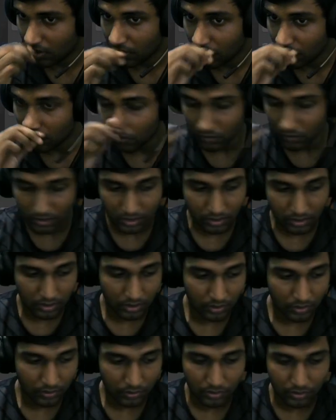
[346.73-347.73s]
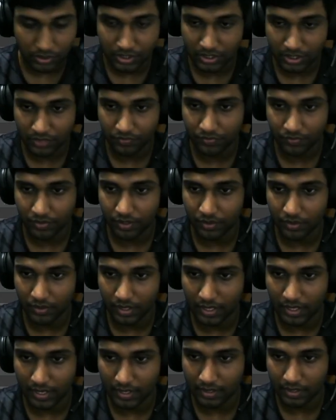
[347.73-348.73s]
With Control Shift you can
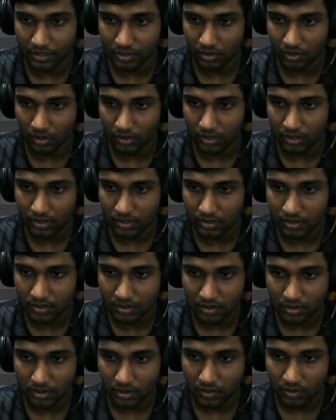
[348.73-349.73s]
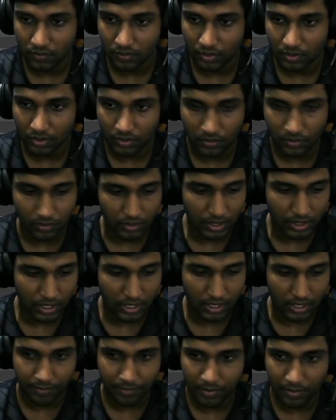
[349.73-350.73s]
add the shortcuts. With Control
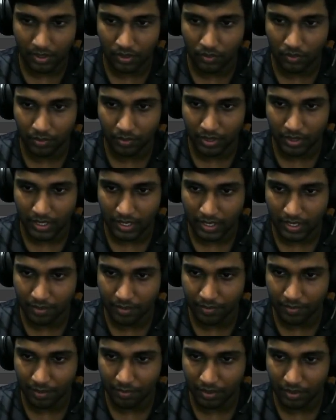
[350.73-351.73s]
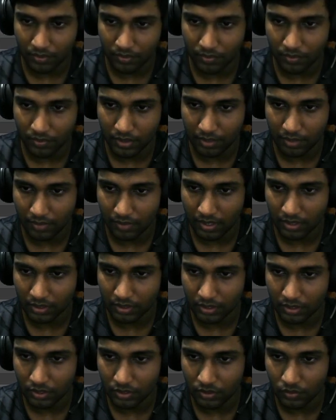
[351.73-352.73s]
T, now I'm gonna add a mapping node and plug the
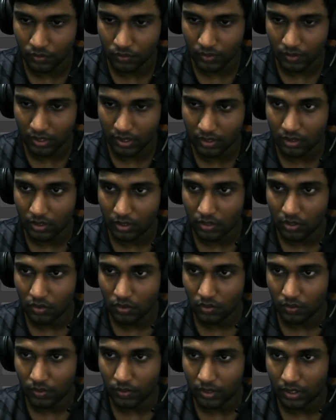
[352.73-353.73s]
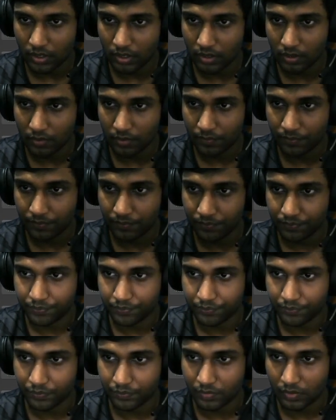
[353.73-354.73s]
UV over here.
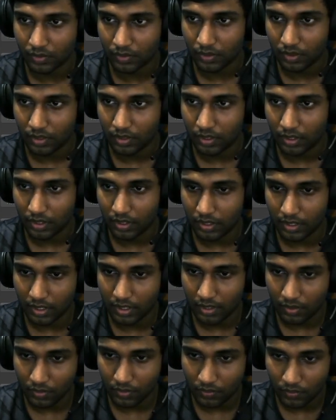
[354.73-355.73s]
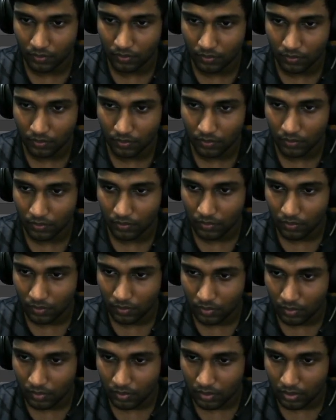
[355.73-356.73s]
Now
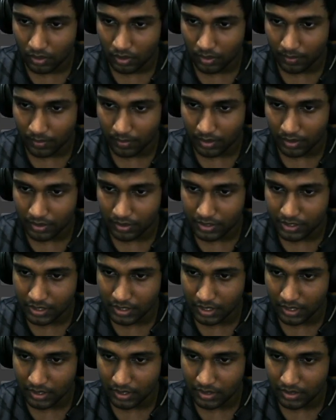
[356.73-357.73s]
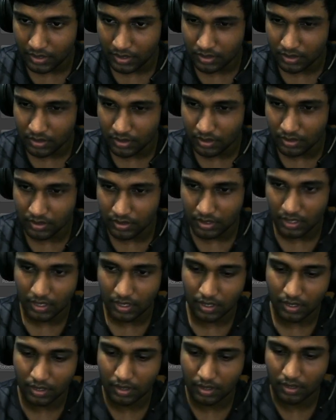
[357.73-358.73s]
I'm gonna change the
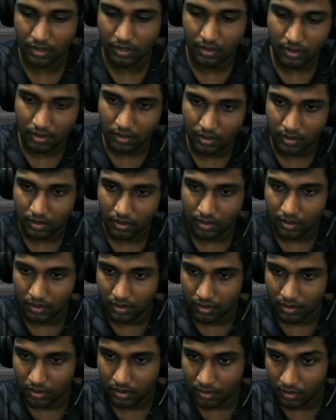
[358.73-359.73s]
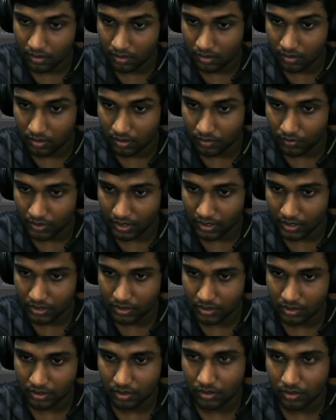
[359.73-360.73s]
Z
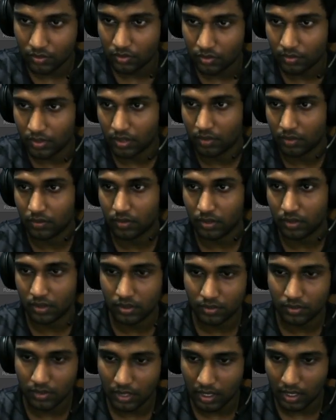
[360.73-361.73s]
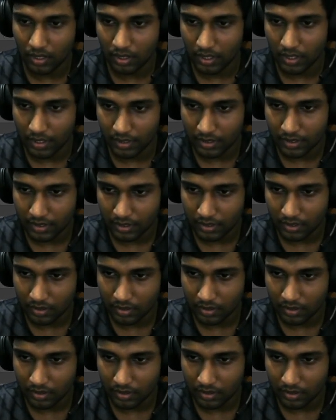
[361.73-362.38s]
rotation to about not 90,